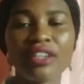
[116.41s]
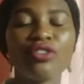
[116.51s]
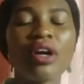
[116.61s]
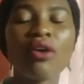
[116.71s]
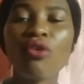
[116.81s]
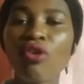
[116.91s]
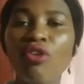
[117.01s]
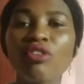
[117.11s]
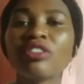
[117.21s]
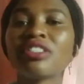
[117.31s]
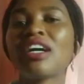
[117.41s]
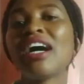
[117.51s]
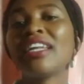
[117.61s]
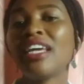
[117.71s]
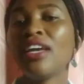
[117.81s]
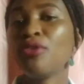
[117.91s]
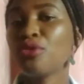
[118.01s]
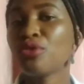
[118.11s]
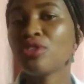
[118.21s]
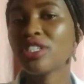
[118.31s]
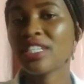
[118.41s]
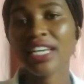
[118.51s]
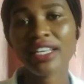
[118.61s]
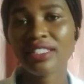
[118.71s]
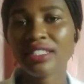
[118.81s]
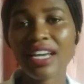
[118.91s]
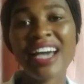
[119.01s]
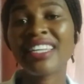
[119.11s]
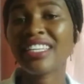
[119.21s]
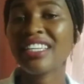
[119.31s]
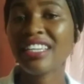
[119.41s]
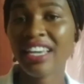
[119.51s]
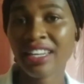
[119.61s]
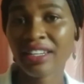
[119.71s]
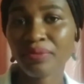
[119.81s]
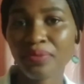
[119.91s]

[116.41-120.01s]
you are called an enrolled nurse, an EN.